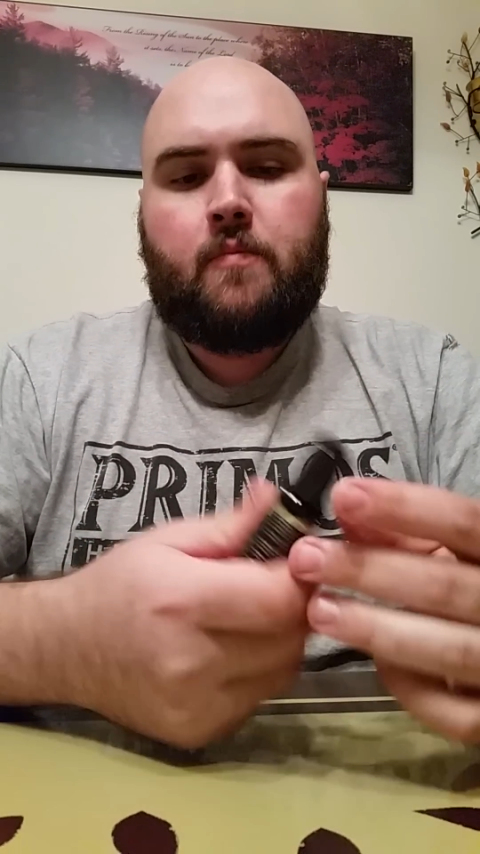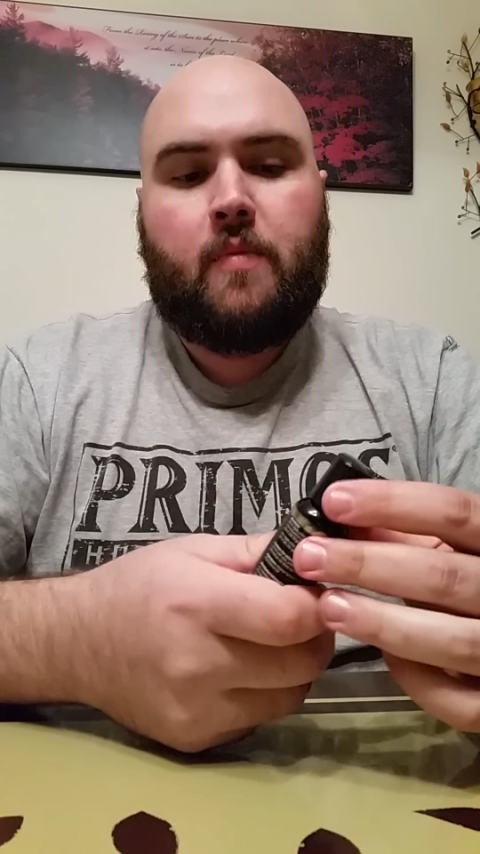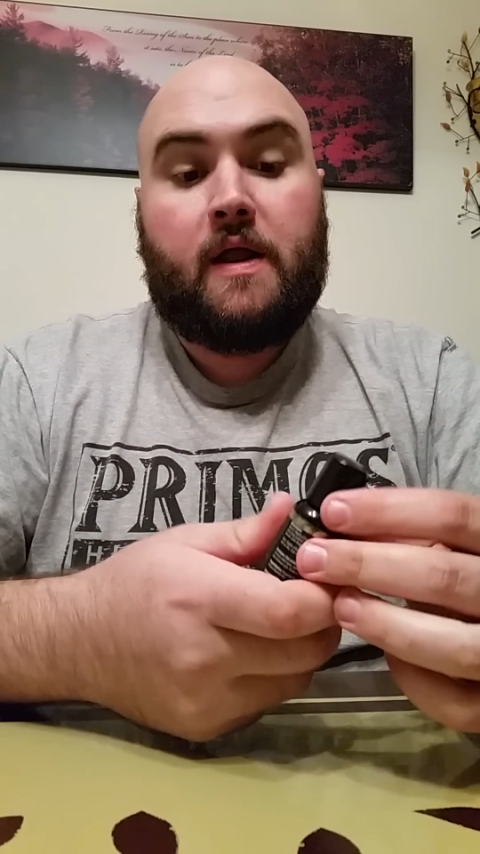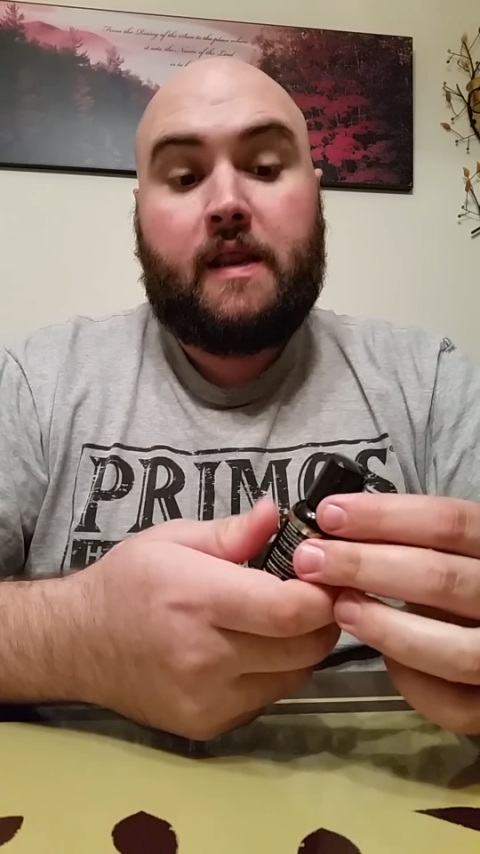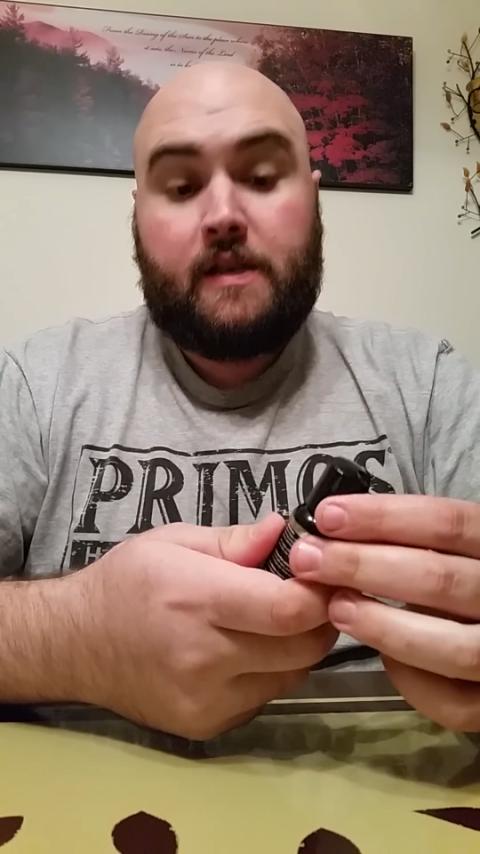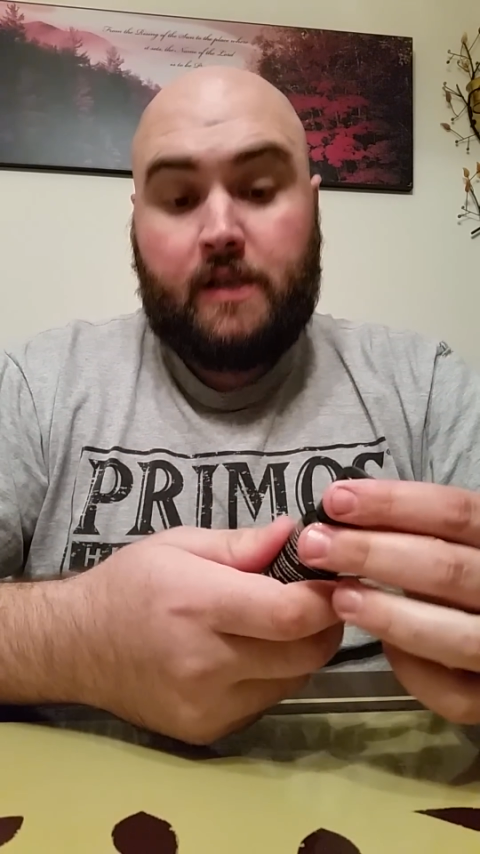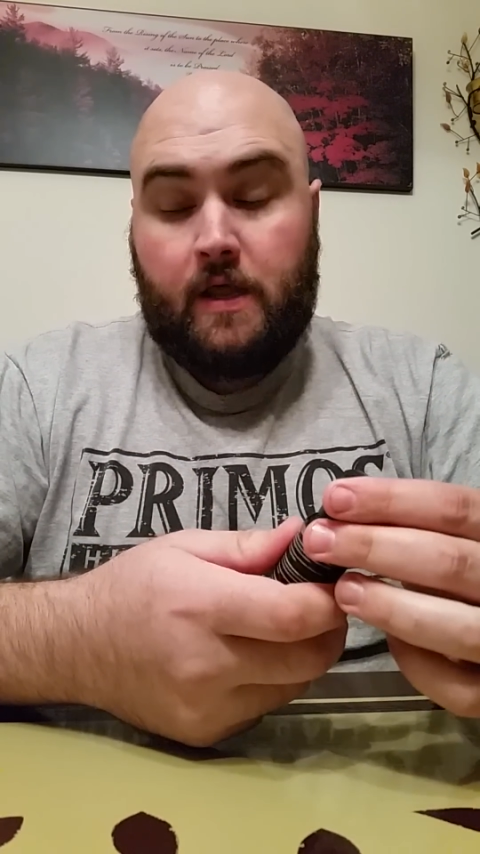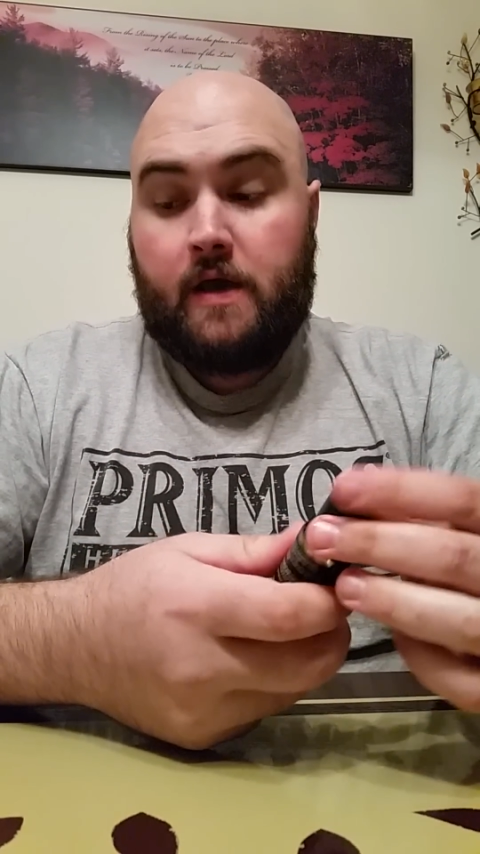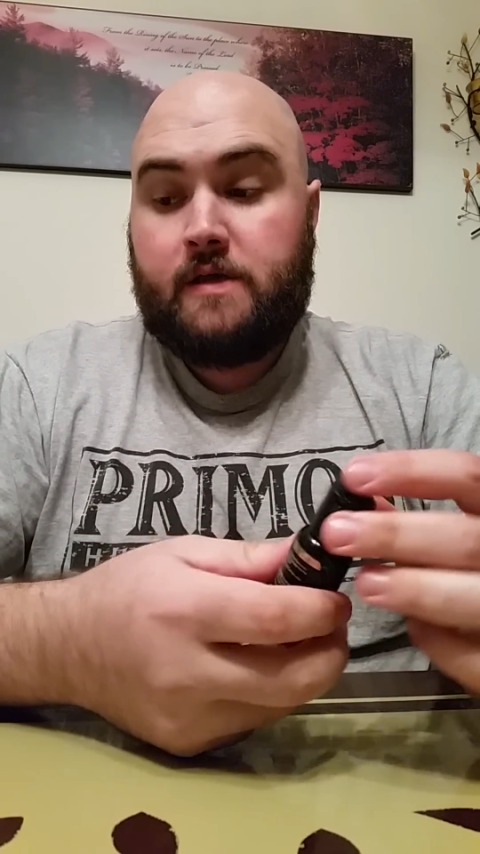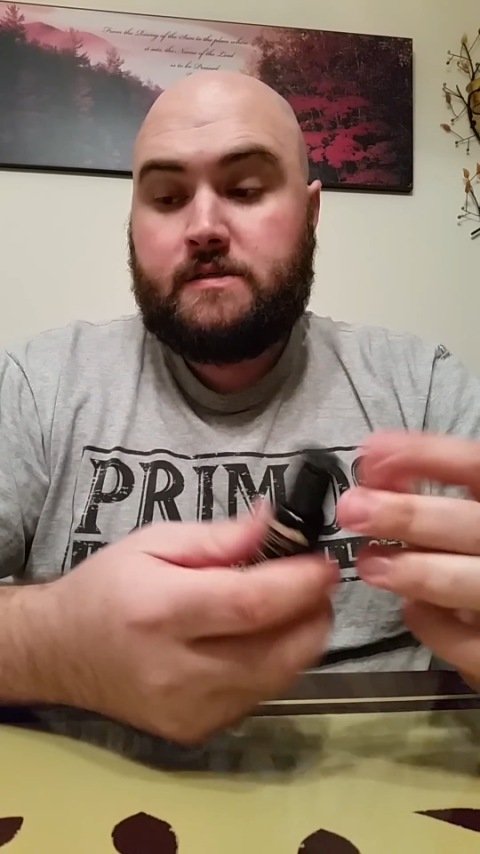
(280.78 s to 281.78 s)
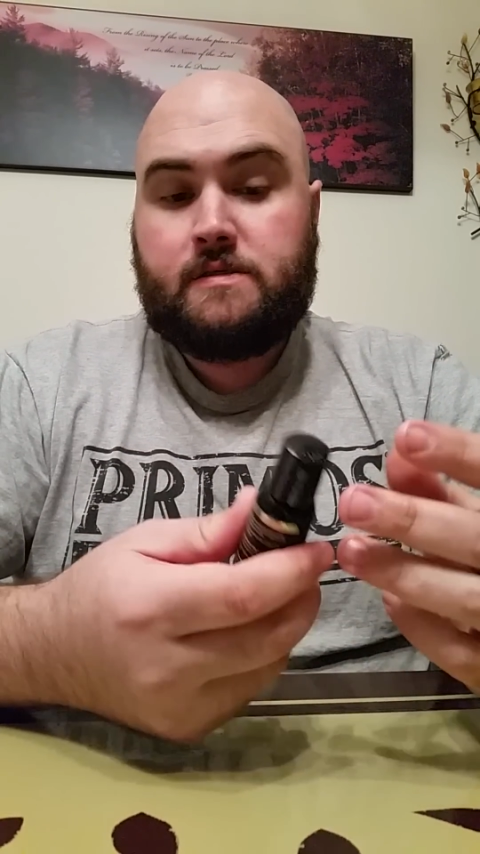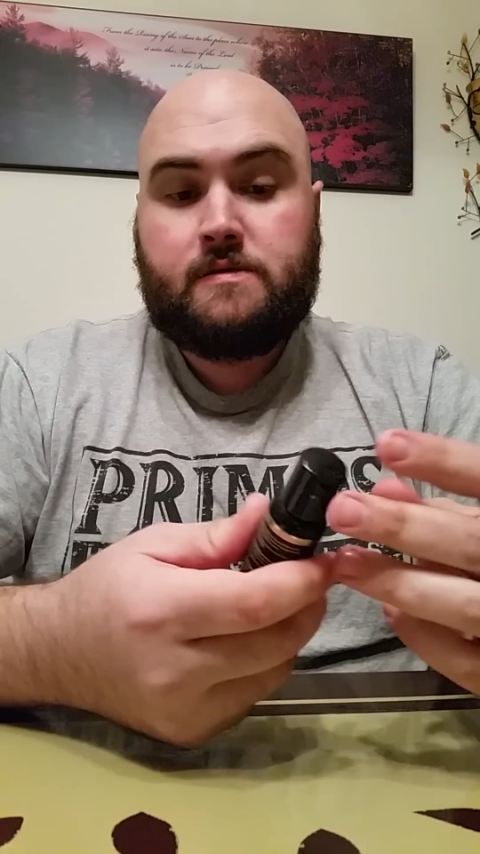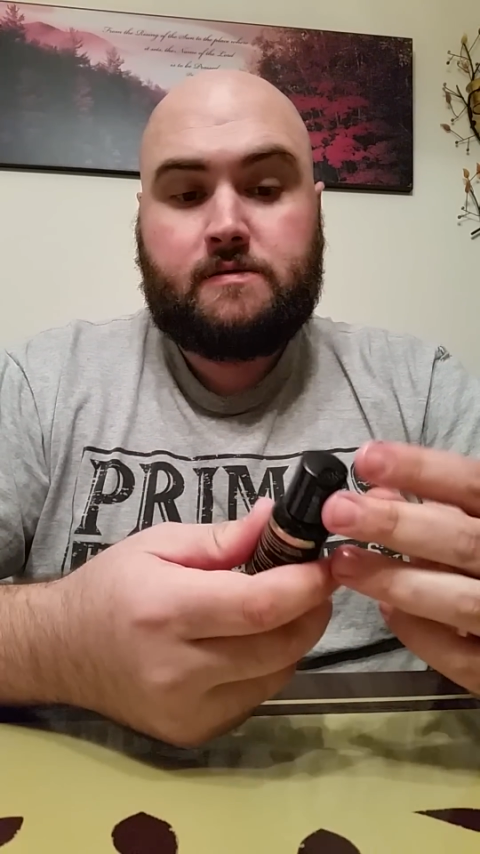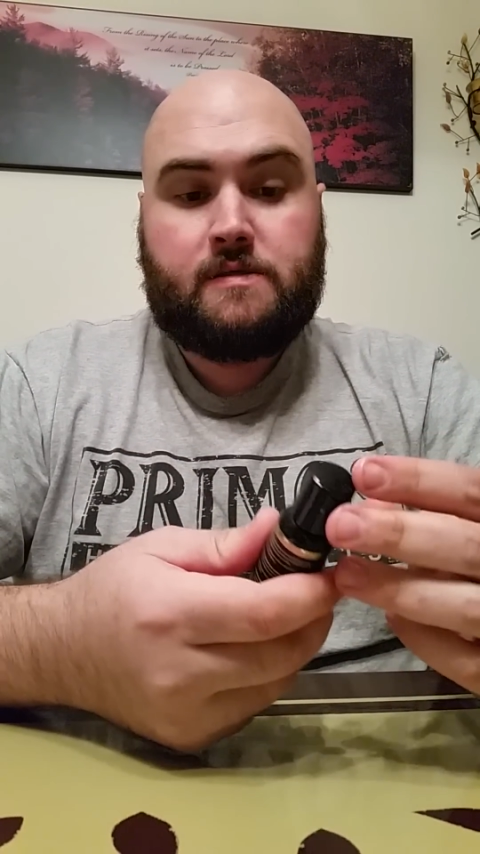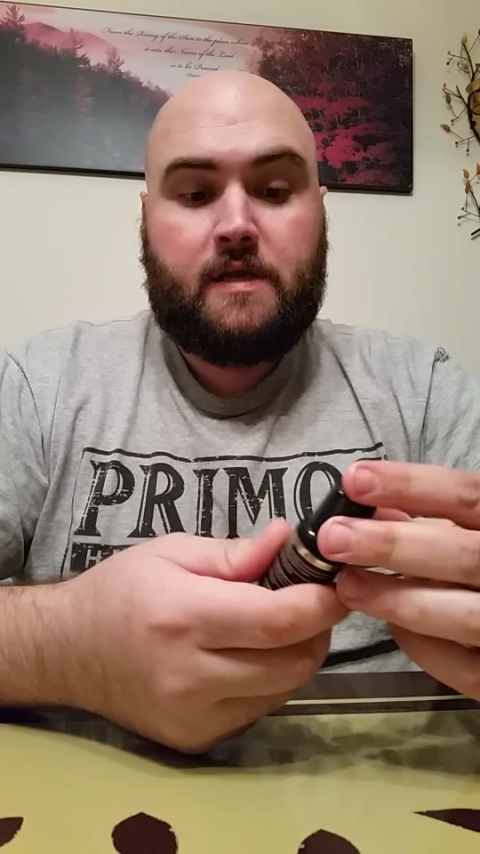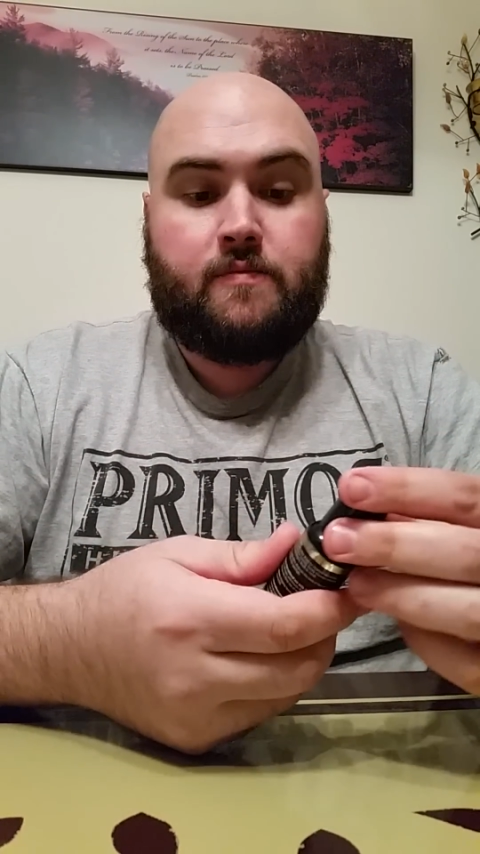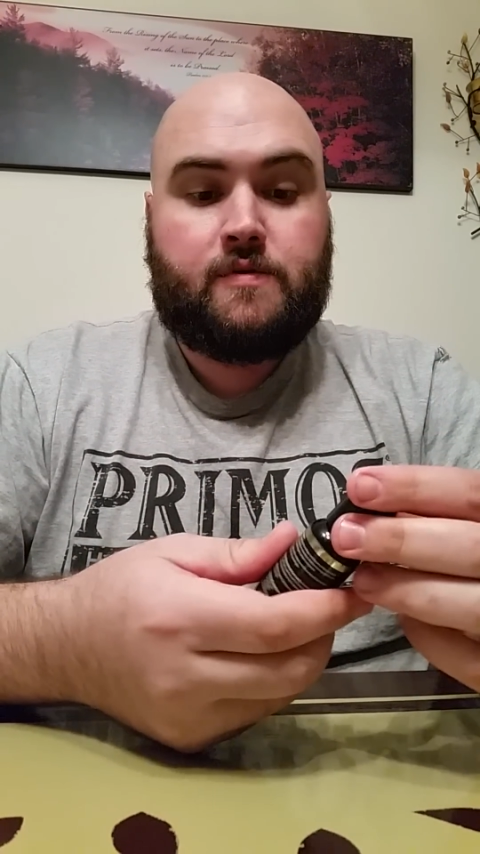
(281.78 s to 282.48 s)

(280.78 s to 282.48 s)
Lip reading: But it does seem